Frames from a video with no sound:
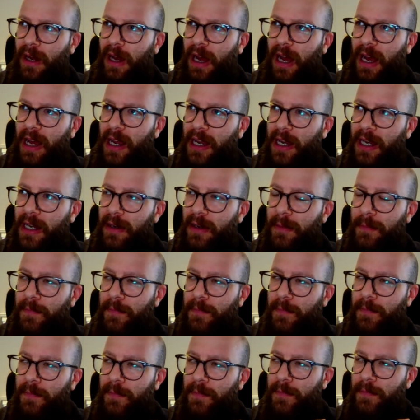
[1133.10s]
I
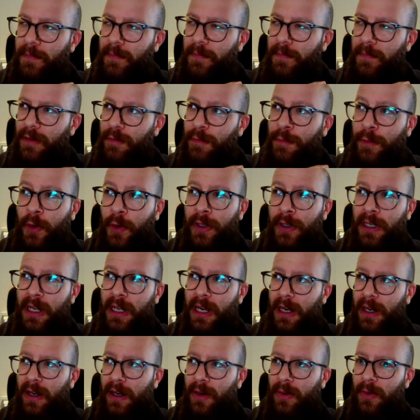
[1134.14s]
For
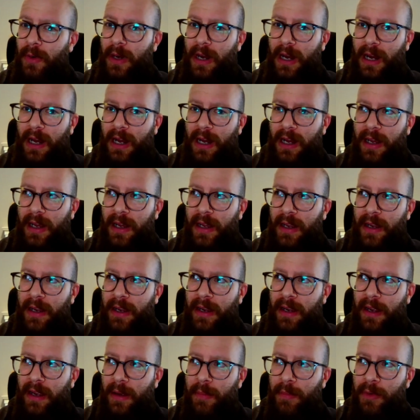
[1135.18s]
now,
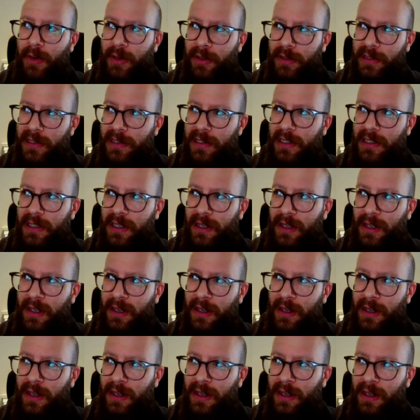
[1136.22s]
I am not
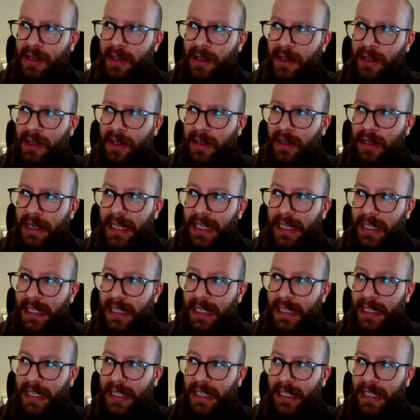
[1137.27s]
seeing
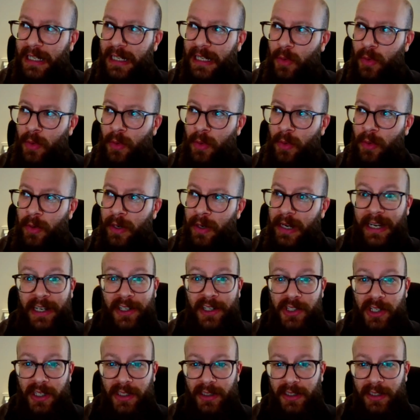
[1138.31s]
LLMs or
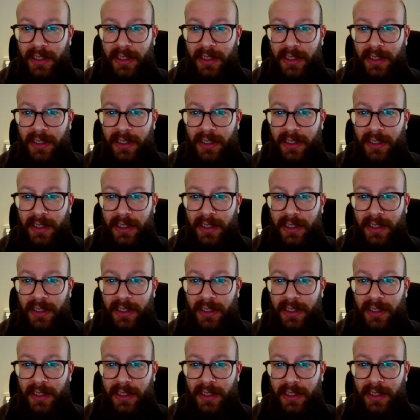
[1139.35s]
agentic